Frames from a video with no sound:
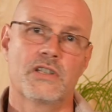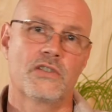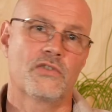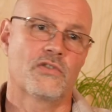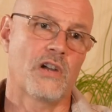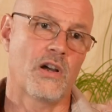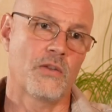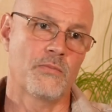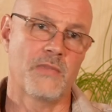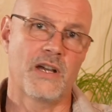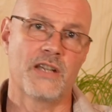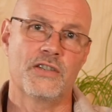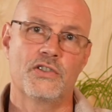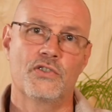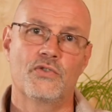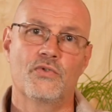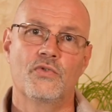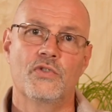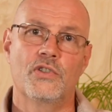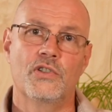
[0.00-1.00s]
it around my
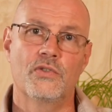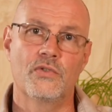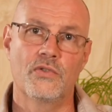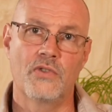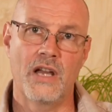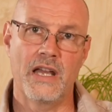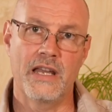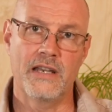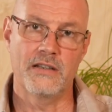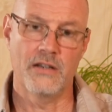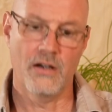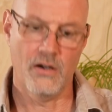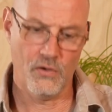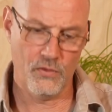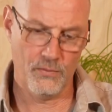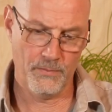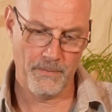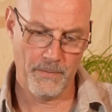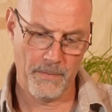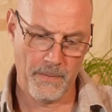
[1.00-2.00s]
studio and
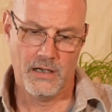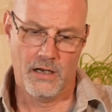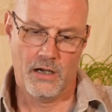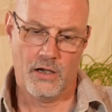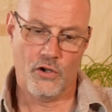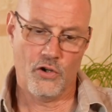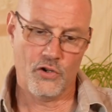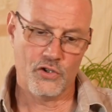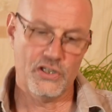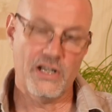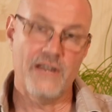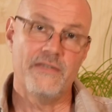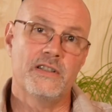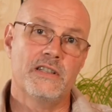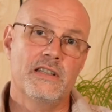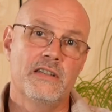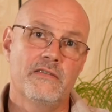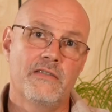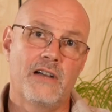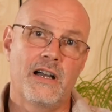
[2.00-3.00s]
home.
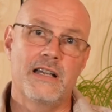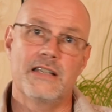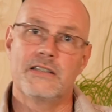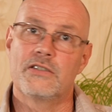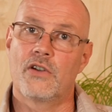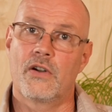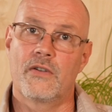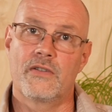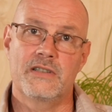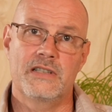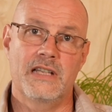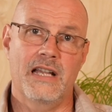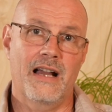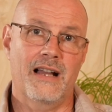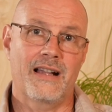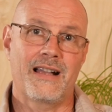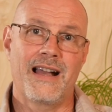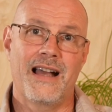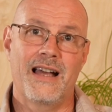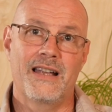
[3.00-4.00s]
Longevity-wise, obviously
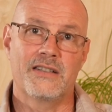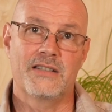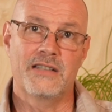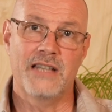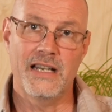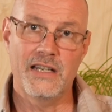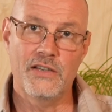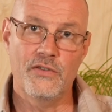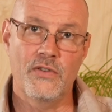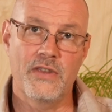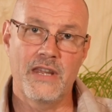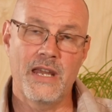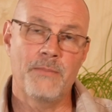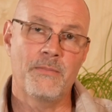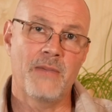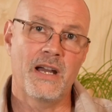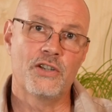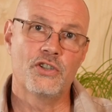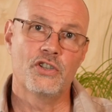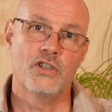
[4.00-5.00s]
I can't tell you
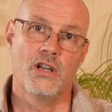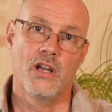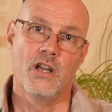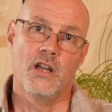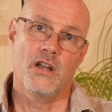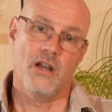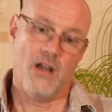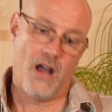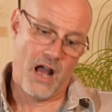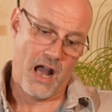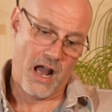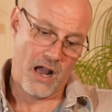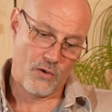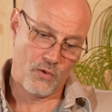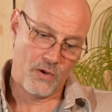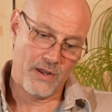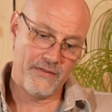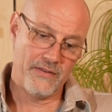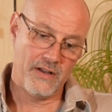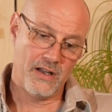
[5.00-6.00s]
that much.
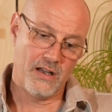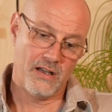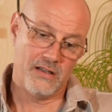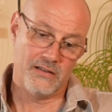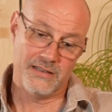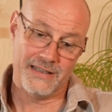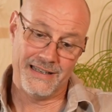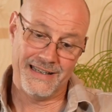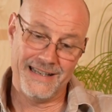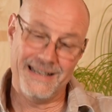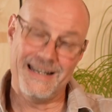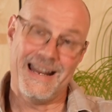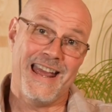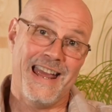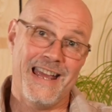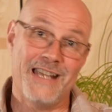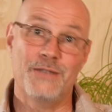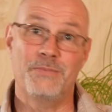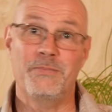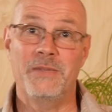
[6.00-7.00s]
However, it
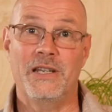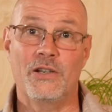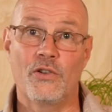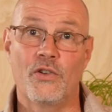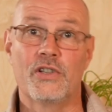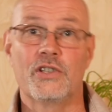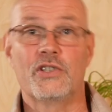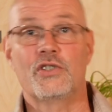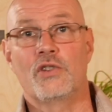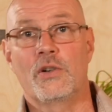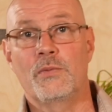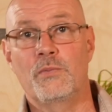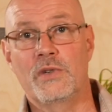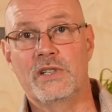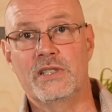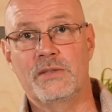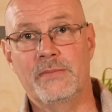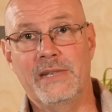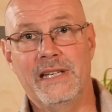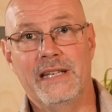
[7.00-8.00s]
has been on a trip
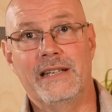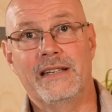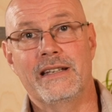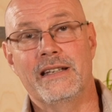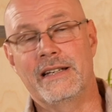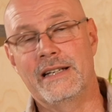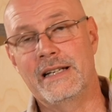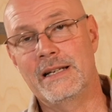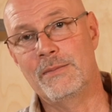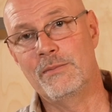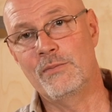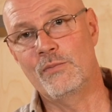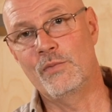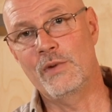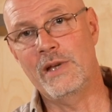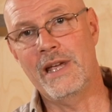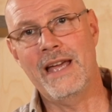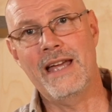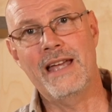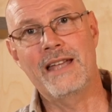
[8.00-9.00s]
with me. Um,
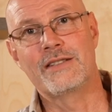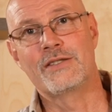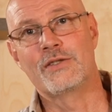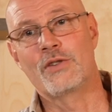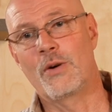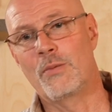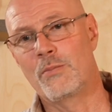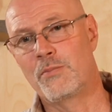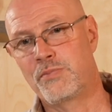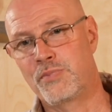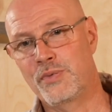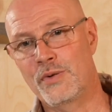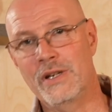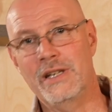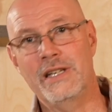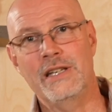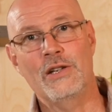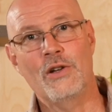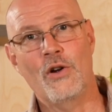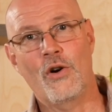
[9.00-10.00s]
we had some
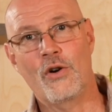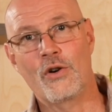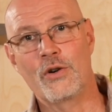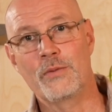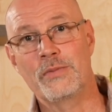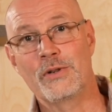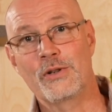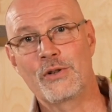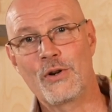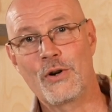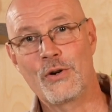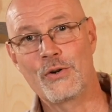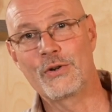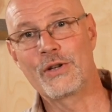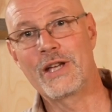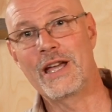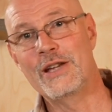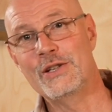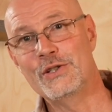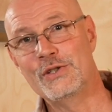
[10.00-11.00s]
pretty horrible
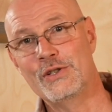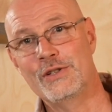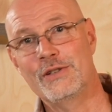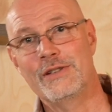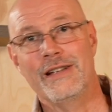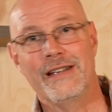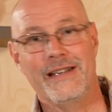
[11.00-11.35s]
corrugation.